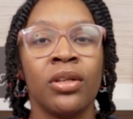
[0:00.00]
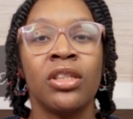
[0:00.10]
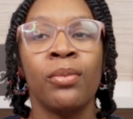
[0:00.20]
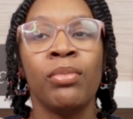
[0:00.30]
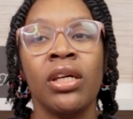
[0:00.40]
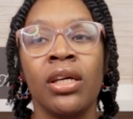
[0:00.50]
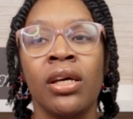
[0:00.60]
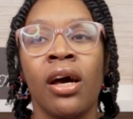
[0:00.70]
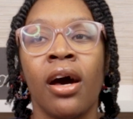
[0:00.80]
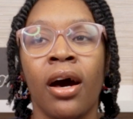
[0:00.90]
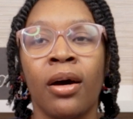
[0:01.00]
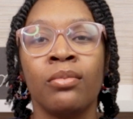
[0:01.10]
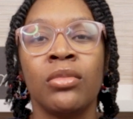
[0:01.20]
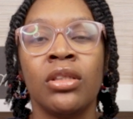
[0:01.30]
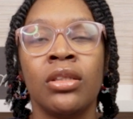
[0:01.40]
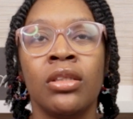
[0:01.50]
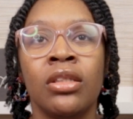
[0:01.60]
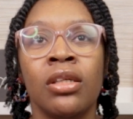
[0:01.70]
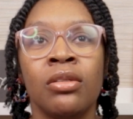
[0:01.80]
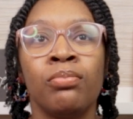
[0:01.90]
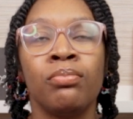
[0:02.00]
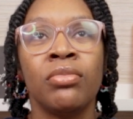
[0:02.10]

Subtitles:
and to